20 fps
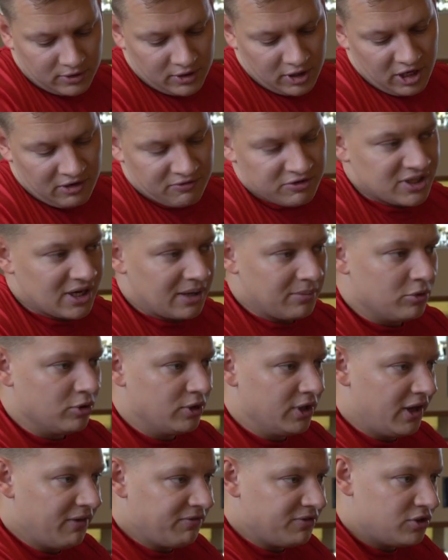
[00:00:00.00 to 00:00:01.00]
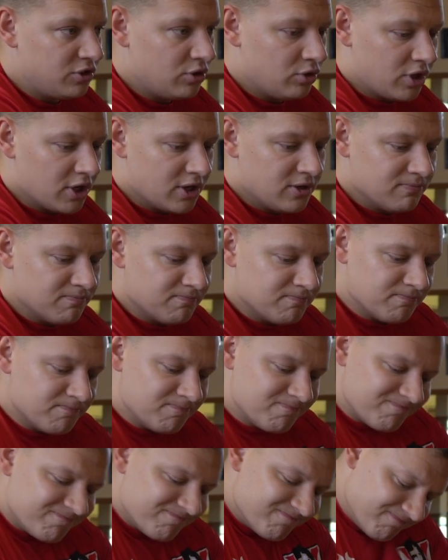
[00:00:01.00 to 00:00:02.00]
Every time you lift, you can
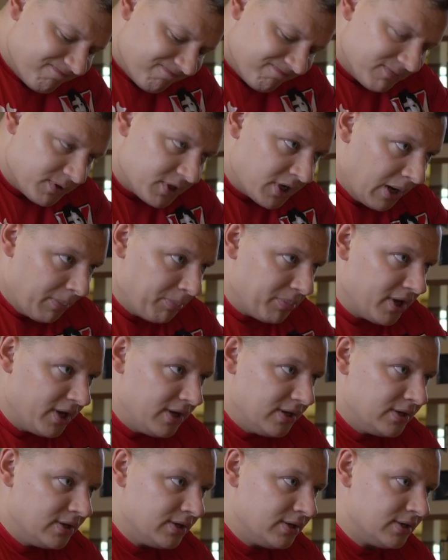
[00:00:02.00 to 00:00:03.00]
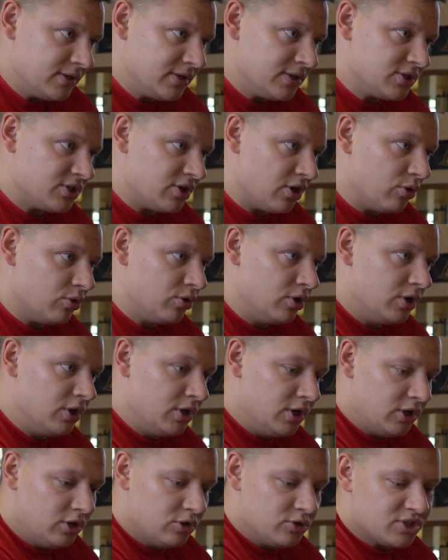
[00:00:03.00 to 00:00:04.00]
cup in. So
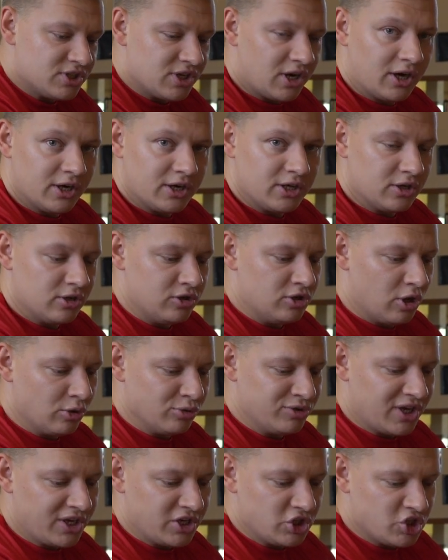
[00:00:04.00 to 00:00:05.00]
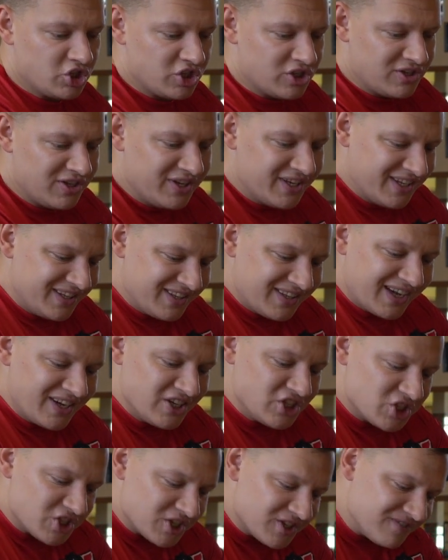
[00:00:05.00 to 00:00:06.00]
you start no tension,
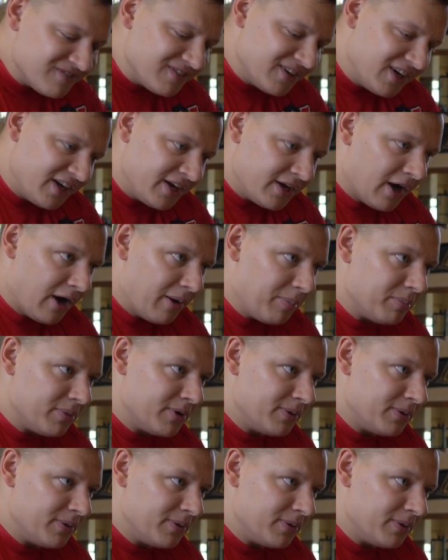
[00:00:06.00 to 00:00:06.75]
tension, cup.